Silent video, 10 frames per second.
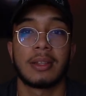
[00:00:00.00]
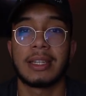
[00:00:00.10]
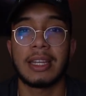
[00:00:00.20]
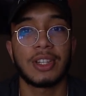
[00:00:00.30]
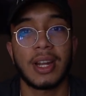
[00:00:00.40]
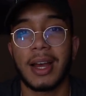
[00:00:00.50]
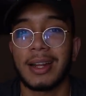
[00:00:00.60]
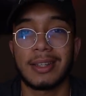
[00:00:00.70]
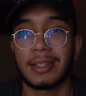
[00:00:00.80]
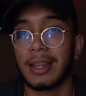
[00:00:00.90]
T
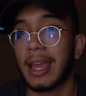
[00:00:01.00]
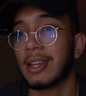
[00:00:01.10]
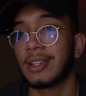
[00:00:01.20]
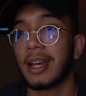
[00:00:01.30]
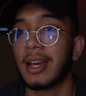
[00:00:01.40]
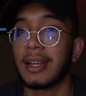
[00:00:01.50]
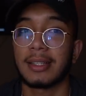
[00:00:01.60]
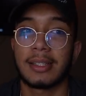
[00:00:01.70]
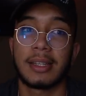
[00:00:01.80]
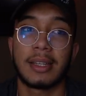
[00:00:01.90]
shots, A
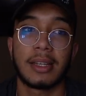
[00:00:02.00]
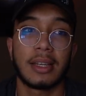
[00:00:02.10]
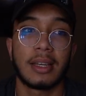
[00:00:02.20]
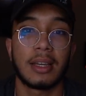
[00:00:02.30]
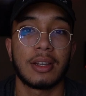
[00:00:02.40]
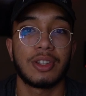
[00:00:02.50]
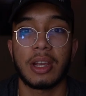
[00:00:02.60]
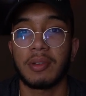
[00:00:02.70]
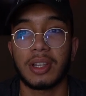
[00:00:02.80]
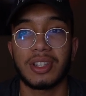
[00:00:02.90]
shots,
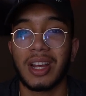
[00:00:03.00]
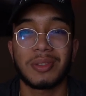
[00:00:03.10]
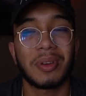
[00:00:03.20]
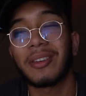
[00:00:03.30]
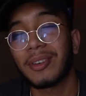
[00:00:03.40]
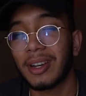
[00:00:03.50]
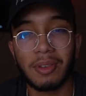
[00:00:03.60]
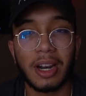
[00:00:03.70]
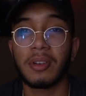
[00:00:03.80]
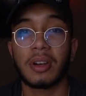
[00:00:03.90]
J with the shots, whatever,
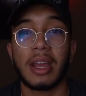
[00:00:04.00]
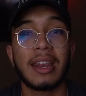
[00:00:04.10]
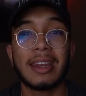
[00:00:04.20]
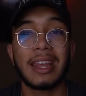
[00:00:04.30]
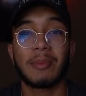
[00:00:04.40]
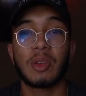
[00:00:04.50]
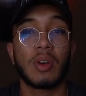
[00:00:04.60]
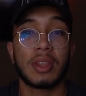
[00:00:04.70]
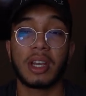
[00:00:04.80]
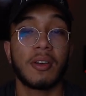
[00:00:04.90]
whatever, any name that you
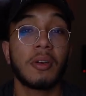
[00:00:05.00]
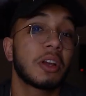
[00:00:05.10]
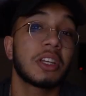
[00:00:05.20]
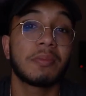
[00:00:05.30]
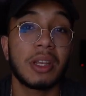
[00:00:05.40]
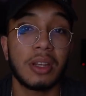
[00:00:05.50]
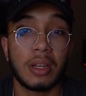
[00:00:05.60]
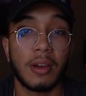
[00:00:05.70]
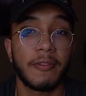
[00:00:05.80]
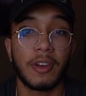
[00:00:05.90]
want to think of, or it can just be
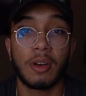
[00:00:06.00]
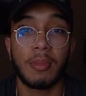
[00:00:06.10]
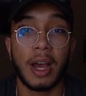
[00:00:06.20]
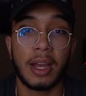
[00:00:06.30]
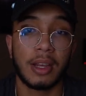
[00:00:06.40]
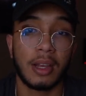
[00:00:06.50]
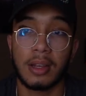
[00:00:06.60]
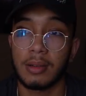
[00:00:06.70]
a film by